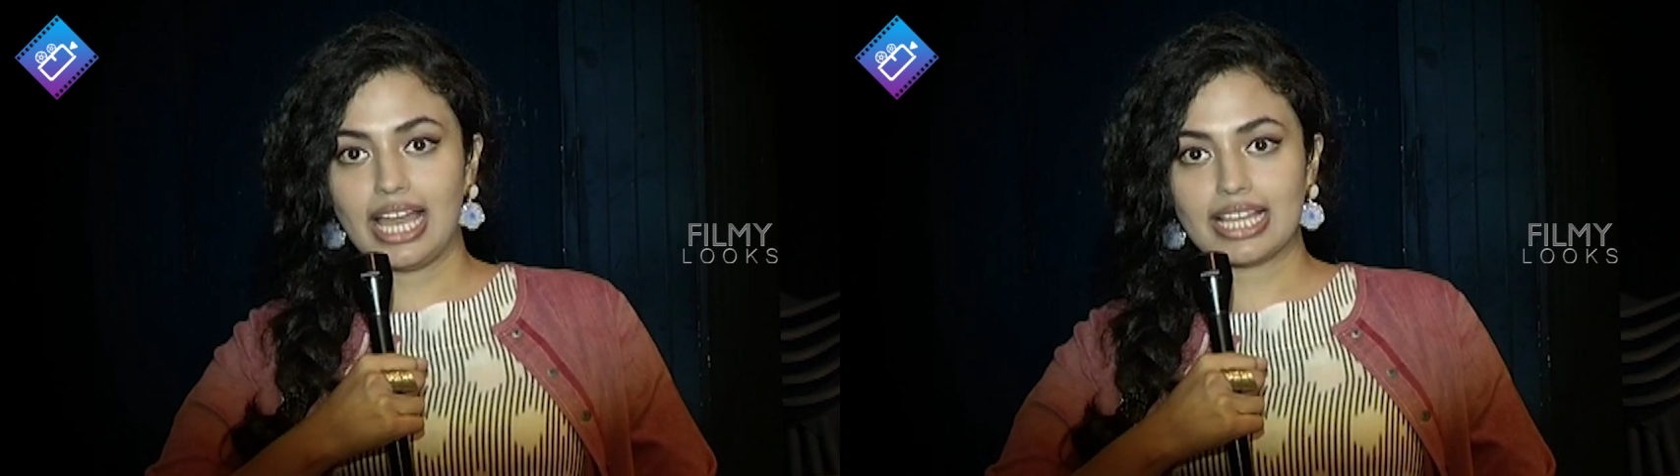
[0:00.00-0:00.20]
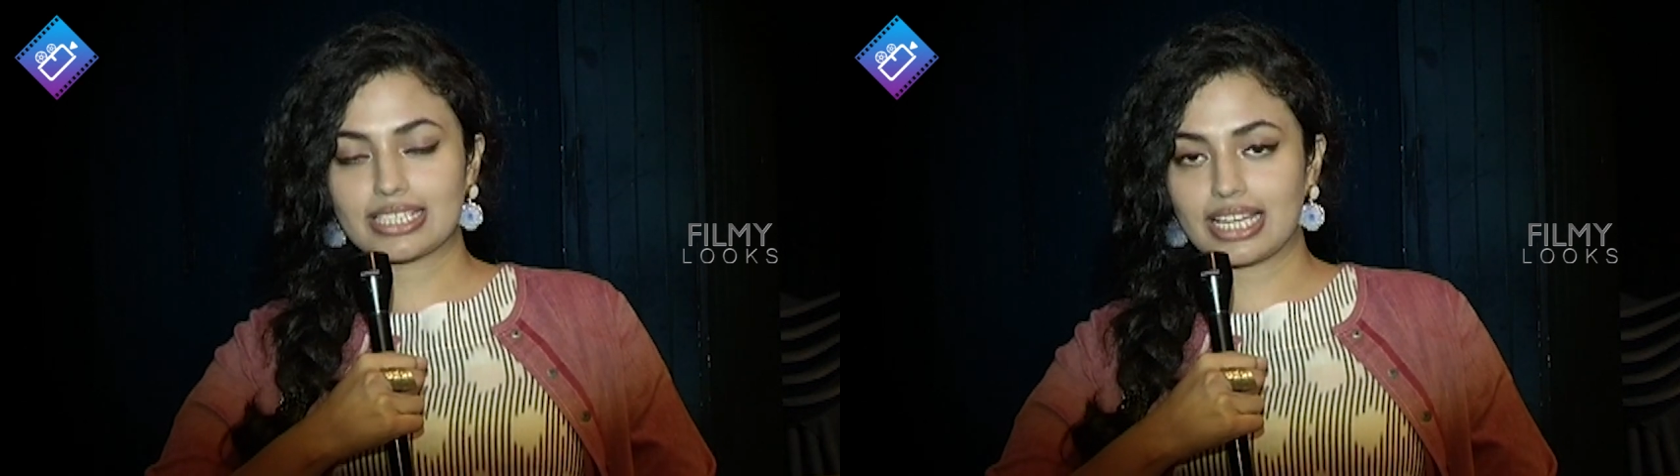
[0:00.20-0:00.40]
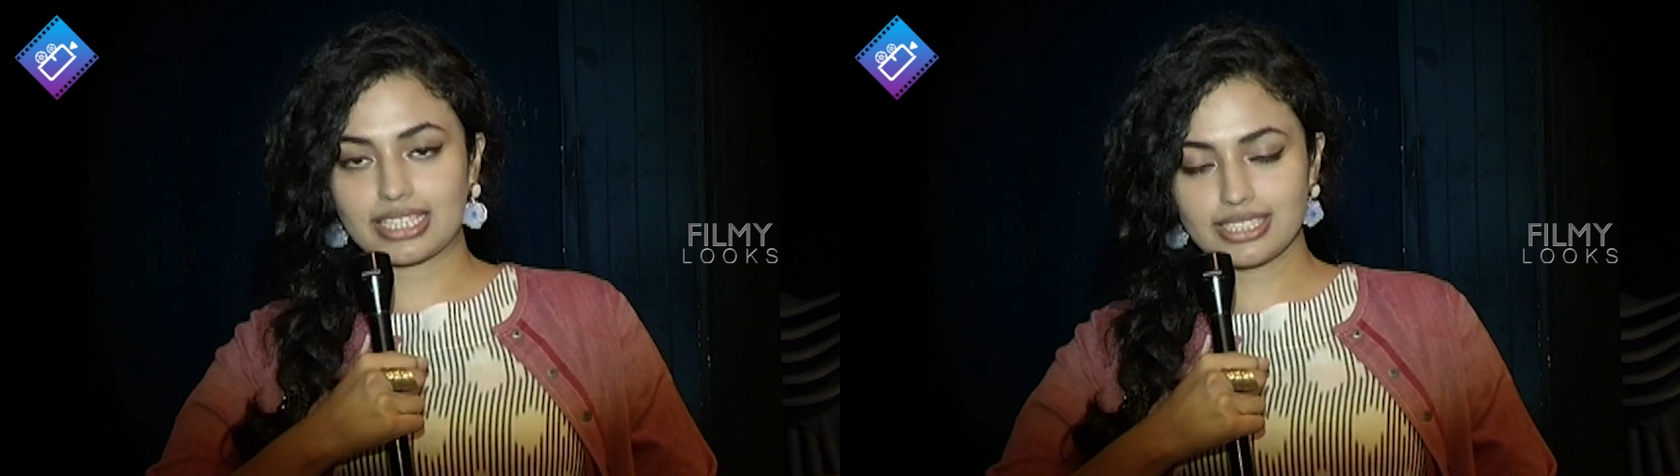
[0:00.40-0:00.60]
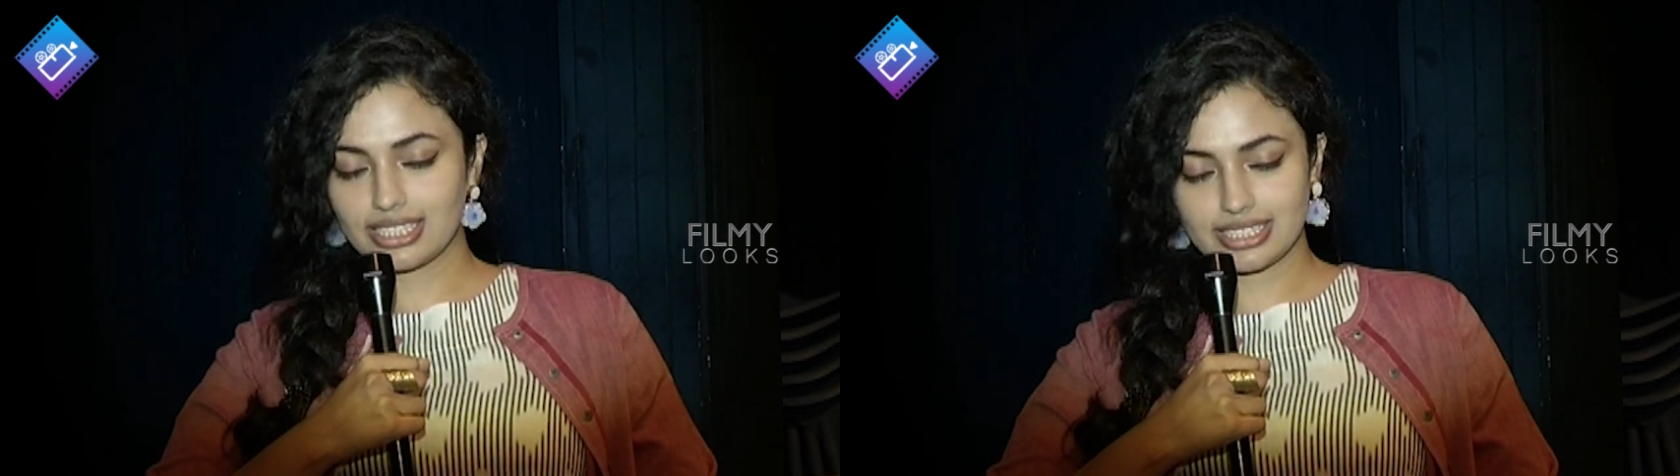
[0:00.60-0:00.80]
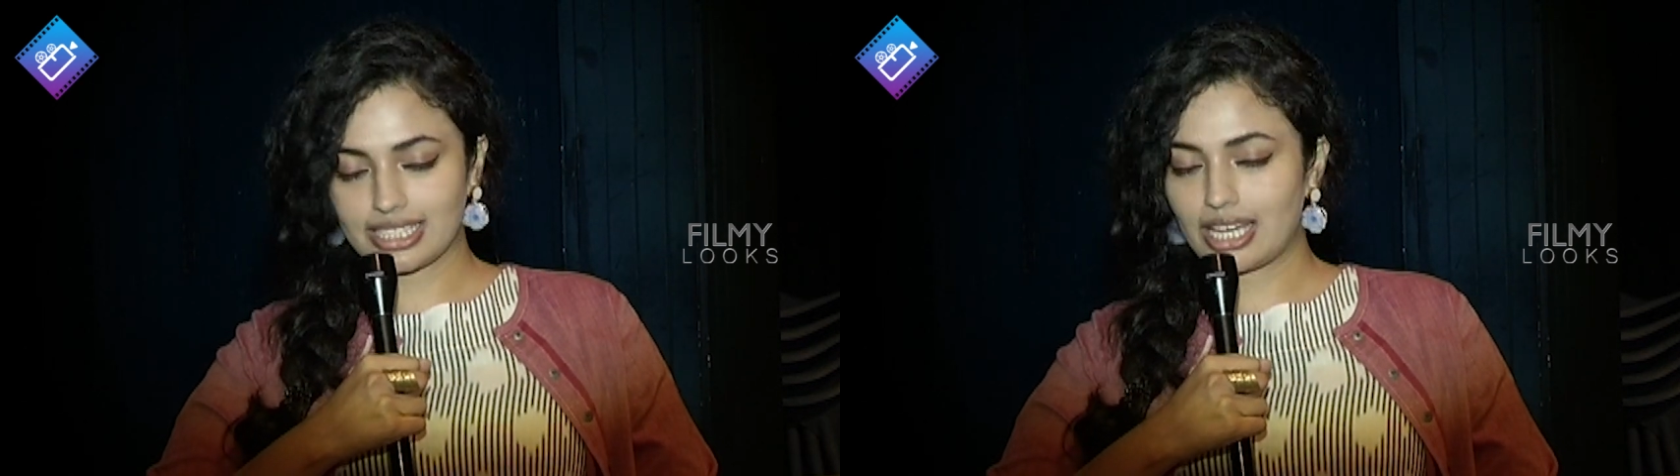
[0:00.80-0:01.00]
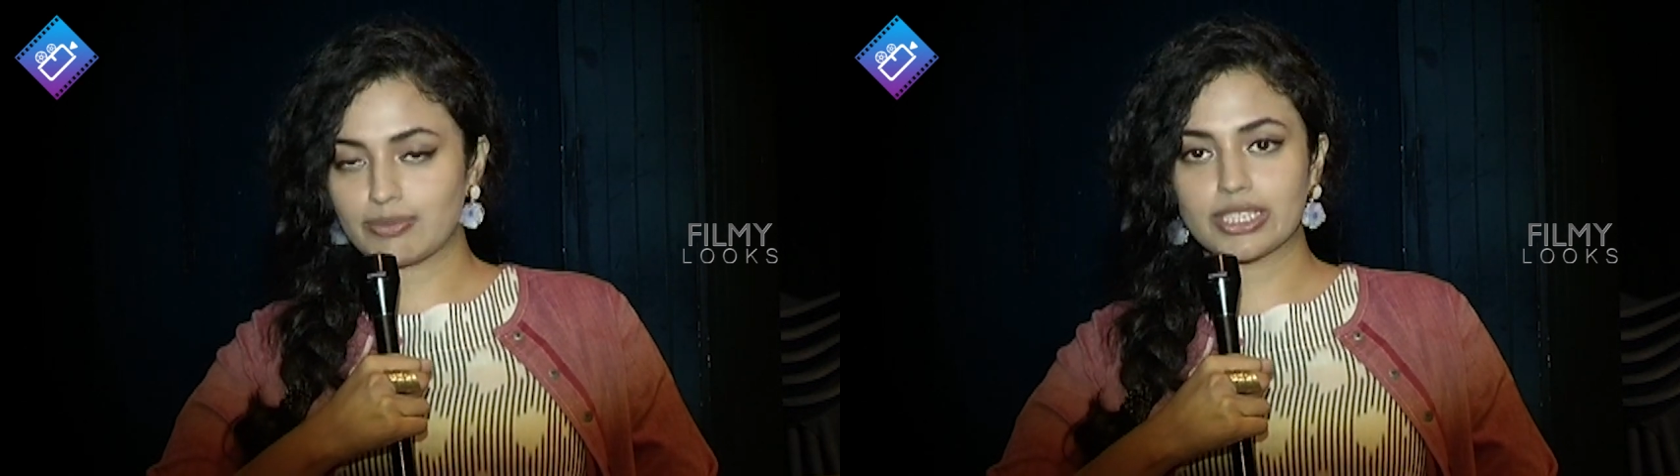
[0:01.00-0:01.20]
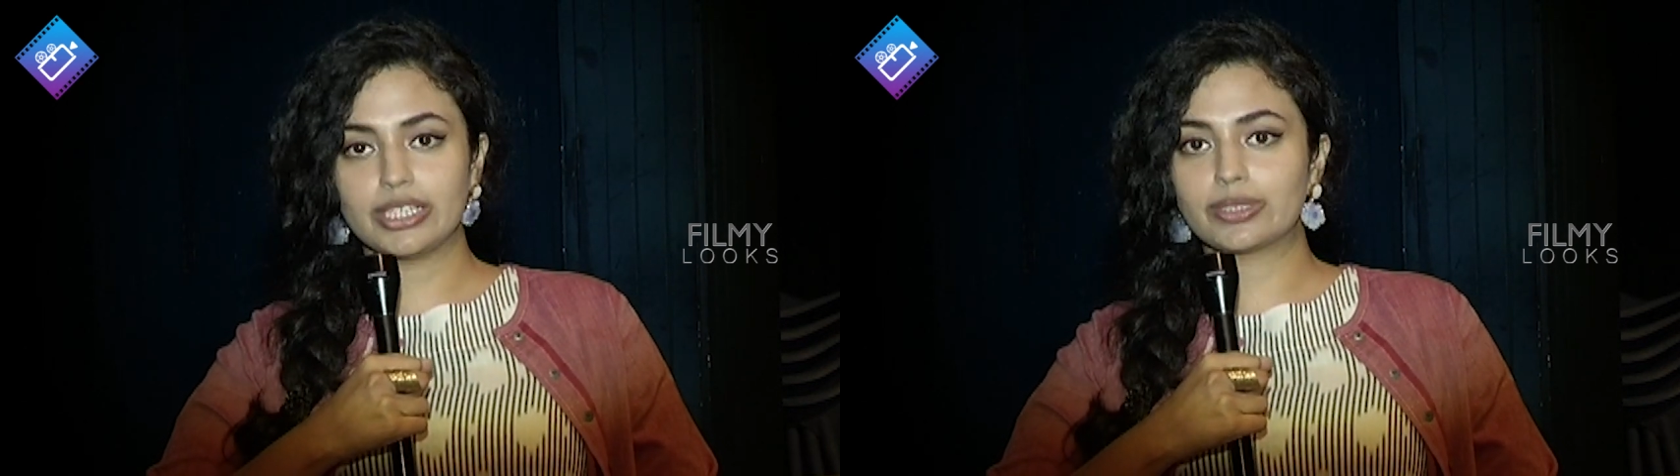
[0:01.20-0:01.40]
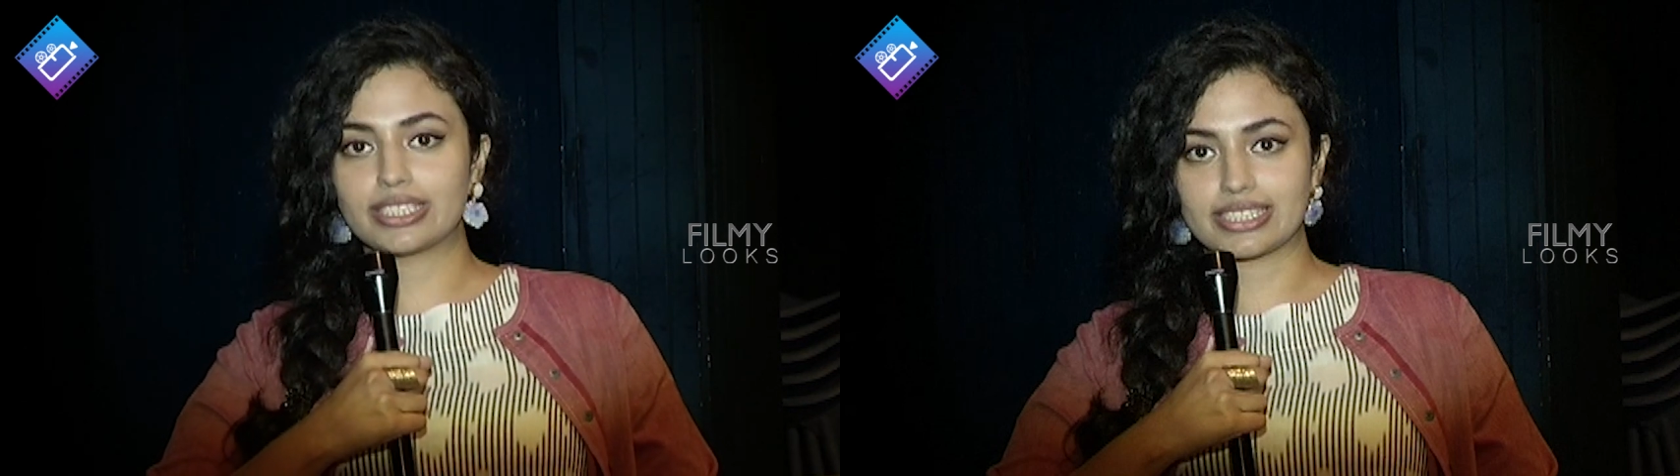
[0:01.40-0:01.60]
as an actor is, an
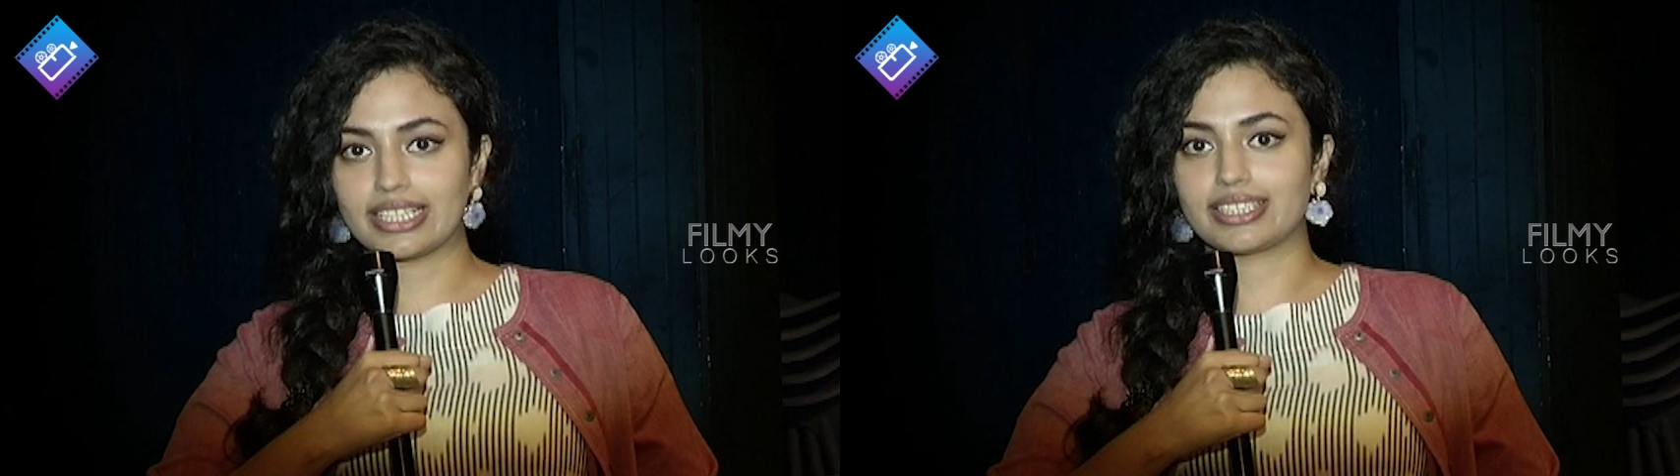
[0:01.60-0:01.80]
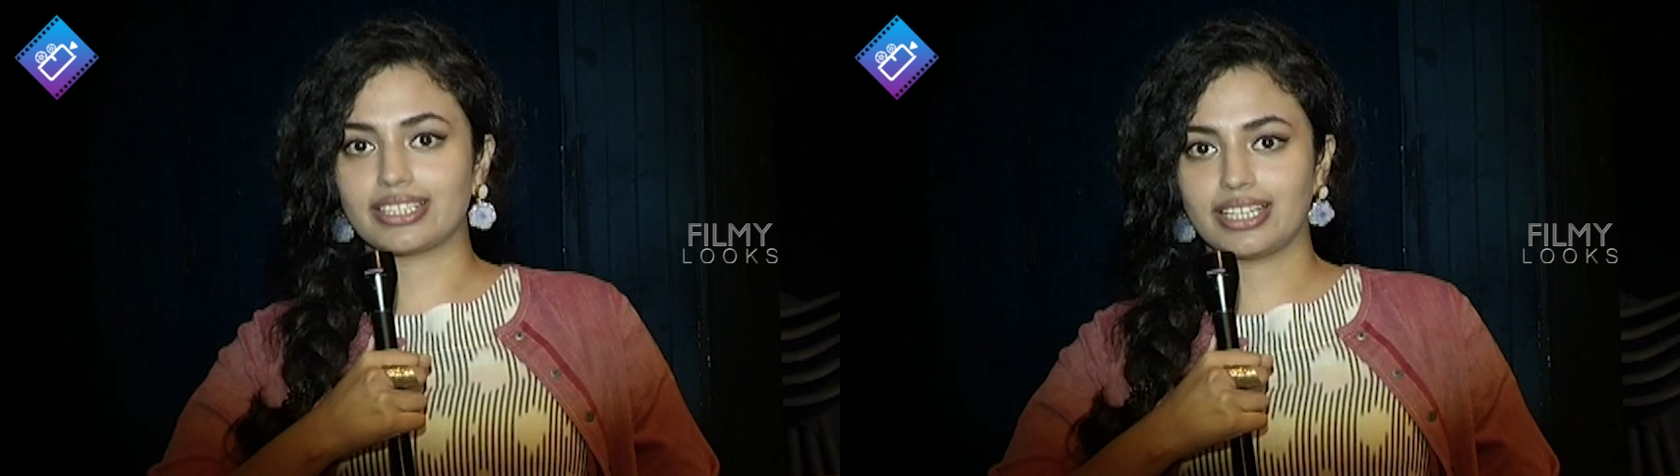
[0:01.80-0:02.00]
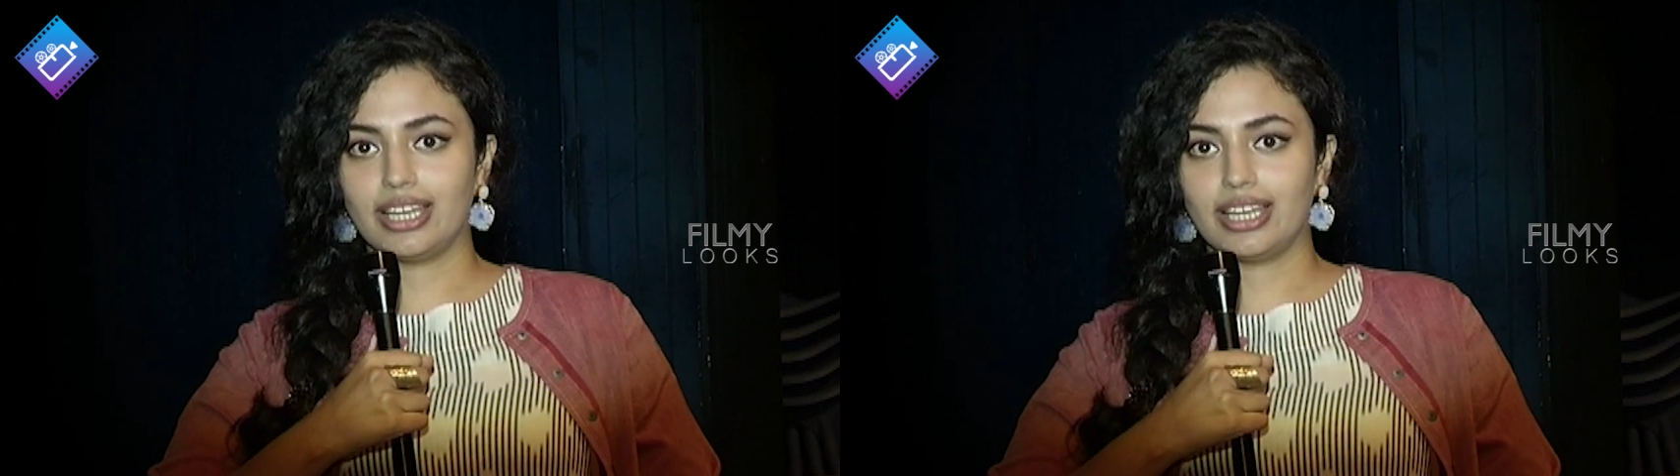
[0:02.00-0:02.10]
absolute asset